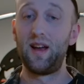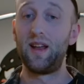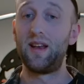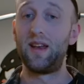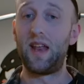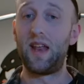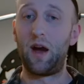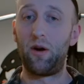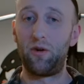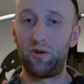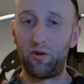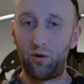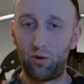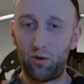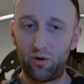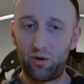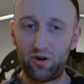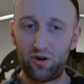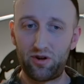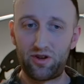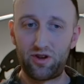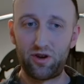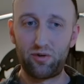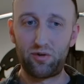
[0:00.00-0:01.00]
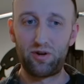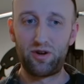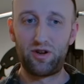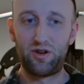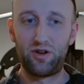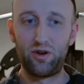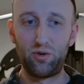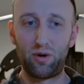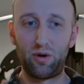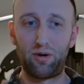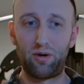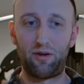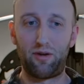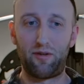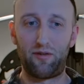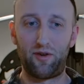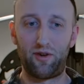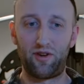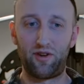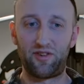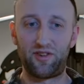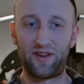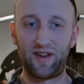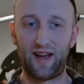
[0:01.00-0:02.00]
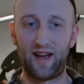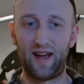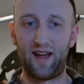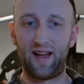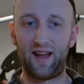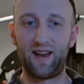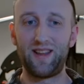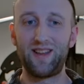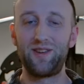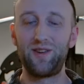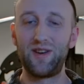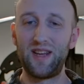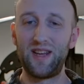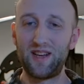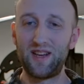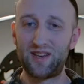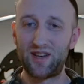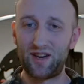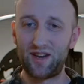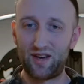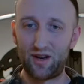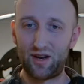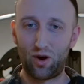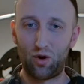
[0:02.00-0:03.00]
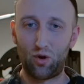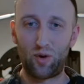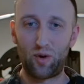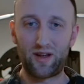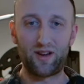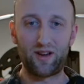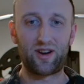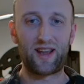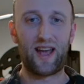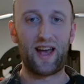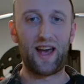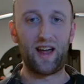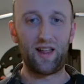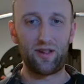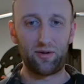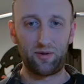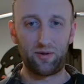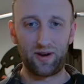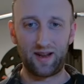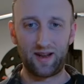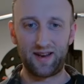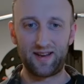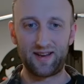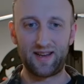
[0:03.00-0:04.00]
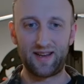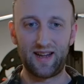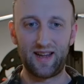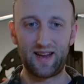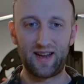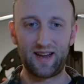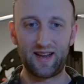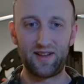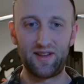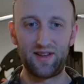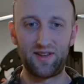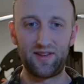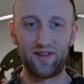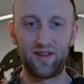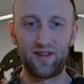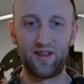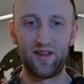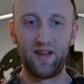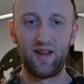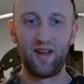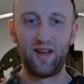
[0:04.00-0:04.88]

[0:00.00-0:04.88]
Now, in order to do a reverse diet, you need to know what your calorie intake is.